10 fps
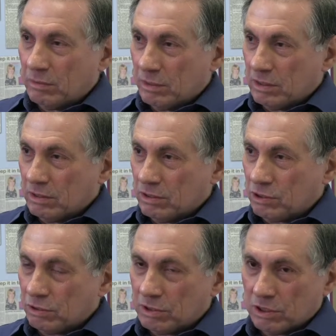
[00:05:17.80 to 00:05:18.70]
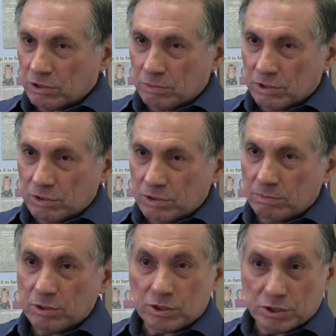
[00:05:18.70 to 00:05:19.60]
Well, the short answer was
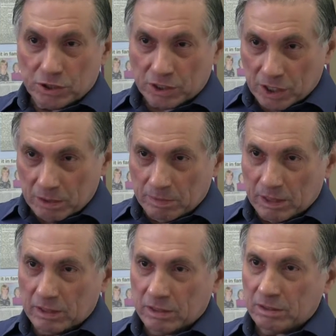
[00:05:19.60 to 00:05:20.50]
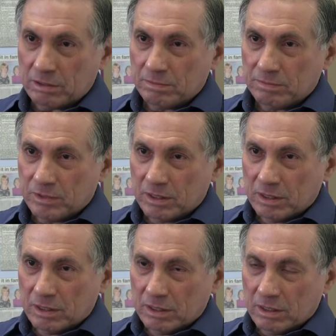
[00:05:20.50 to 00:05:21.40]
Patricia came that night
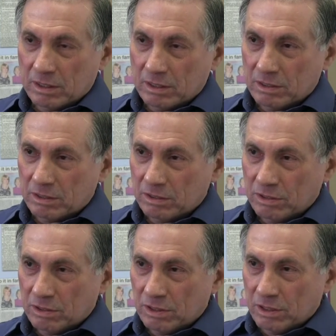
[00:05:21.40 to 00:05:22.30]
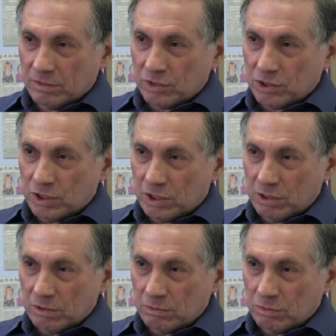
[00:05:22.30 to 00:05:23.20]
and
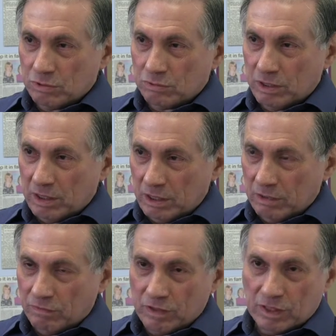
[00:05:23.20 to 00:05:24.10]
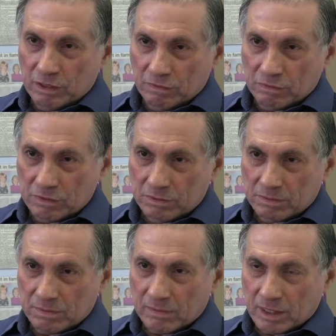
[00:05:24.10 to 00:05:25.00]
she was really very helpful,
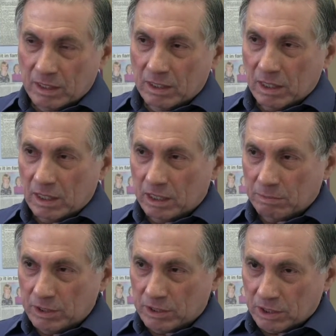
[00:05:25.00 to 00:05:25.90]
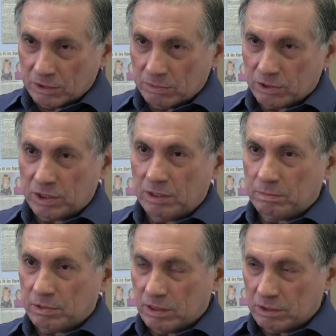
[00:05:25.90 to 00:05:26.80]
allowed me to get some
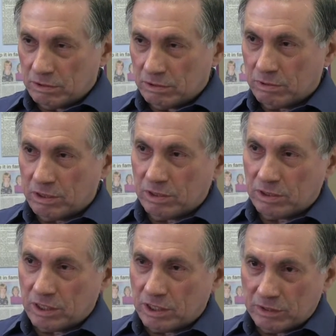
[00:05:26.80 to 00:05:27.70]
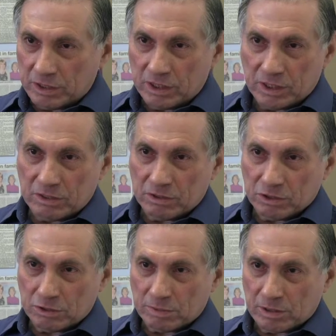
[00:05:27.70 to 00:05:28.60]
sleep prior to quite a tiring day at the
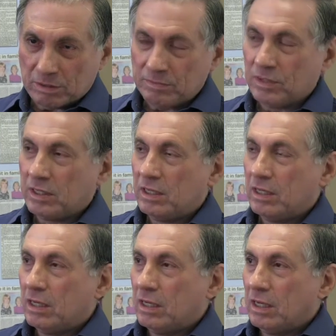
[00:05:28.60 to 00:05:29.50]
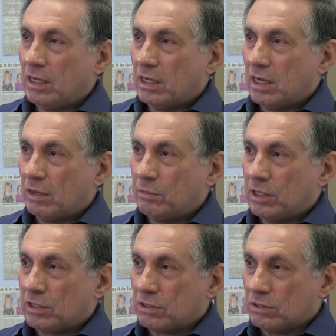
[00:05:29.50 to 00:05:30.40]
hospital. And
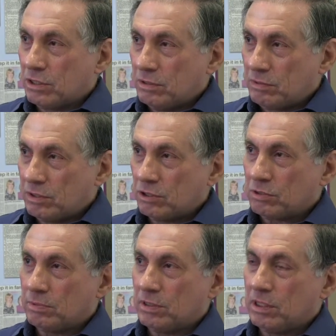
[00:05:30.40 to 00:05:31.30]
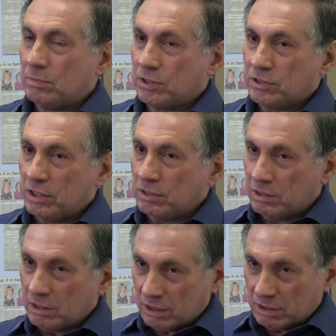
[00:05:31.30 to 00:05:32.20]
when I got home from the hospital at 8:30
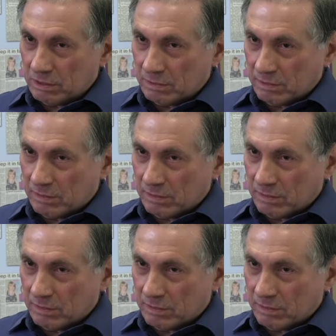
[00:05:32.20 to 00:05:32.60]
at night,